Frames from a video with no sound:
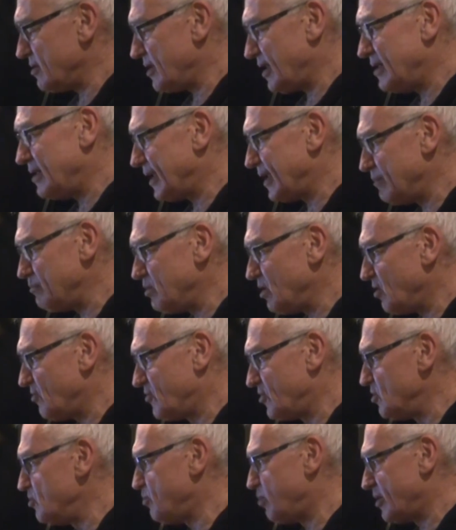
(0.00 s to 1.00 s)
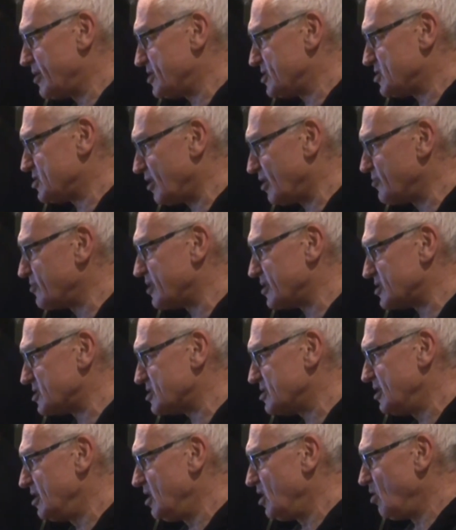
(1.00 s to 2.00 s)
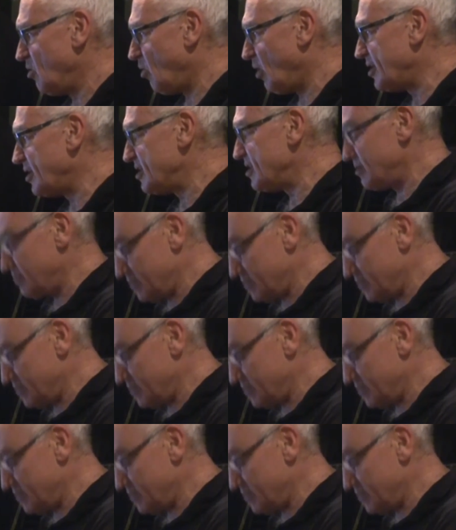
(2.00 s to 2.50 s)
number of viewpoints on this. One of them